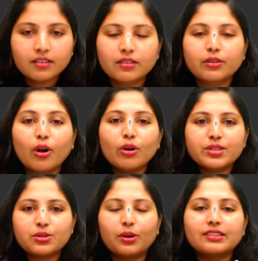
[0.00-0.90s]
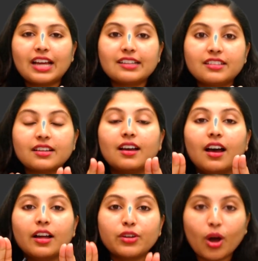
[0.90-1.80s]
cross to that
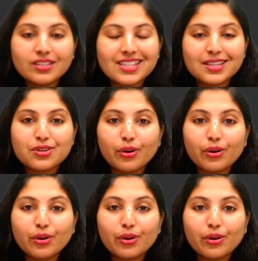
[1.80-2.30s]
non-sister